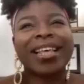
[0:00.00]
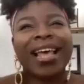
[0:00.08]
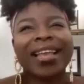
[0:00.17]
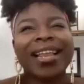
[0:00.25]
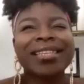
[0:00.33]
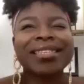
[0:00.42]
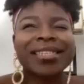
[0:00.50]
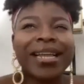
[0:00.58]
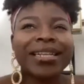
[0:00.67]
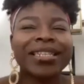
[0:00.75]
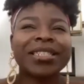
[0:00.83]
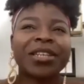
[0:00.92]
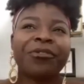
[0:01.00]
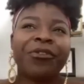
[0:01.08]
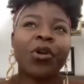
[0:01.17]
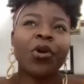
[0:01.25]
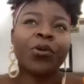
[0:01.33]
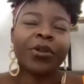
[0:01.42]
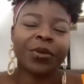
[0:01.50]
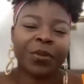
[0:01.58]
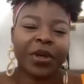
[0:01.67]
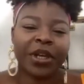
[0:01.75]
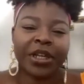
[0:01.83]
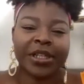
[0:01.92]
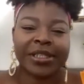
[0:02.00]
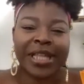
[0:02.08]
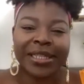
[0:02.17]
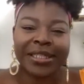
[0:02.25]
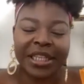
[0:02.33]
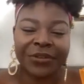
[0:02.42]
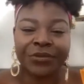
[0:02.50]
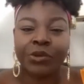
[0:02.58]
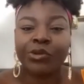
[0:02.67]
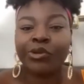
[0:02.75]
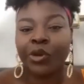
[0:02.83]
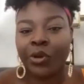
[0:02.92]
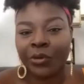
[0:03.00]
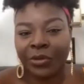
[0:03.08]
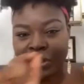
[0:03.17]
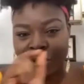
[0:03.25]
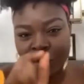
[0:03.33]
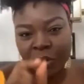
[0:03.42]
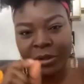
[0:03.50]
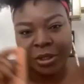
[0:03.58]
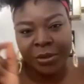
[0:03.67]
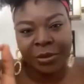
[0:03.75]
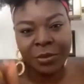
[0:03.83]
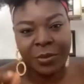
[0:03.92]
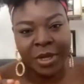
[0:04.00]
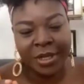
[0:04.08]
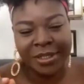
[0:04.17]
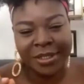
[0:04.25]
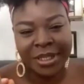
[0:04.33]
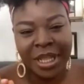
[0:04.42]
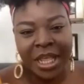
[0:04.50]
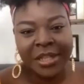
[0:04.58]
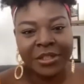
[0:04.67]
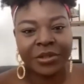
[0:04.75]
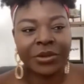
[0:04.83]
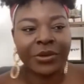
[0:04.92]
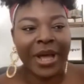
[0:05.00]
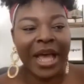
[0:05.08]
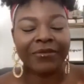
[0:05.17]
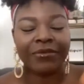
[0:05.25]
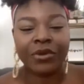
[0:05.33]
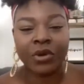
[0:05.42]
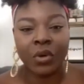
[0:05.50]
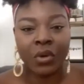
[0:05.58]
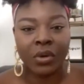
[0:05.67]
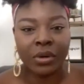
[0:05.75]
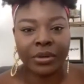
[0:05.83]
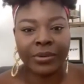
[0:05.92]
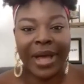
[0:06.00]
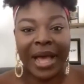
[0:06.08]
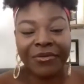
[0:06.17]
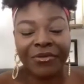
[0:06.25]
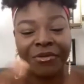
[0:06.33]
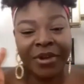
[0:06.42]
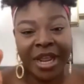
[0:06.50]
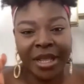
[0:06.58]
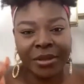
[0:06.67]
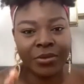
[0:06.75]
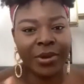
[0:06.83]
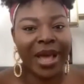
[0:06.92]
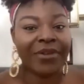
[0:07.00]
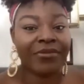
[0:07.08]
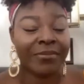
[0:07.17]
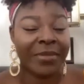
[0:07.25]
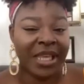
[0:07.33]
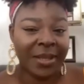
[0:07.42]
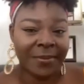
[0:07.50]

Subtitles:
that's slightly different only because that's if you know the tones on the words. So you have do, you have re, you have mi.